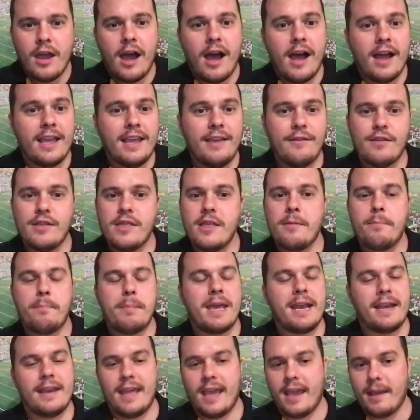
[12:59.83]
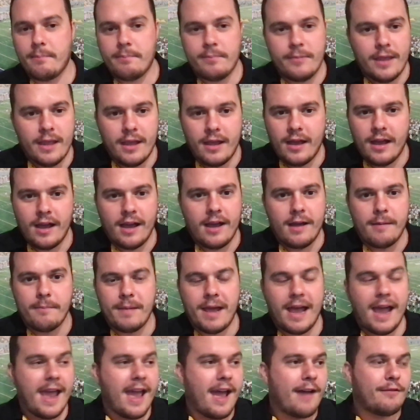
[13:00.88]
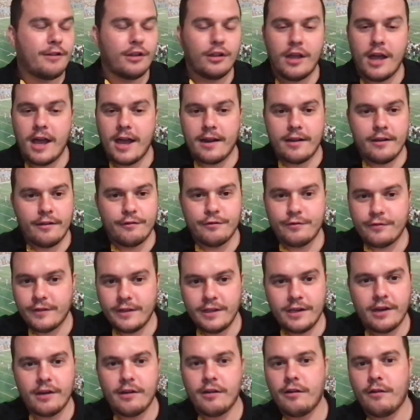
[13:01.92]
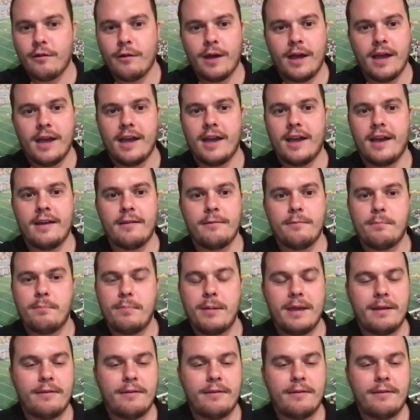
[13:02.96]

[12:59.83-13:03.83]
Even the Pitt game. I have a lot of, Pitt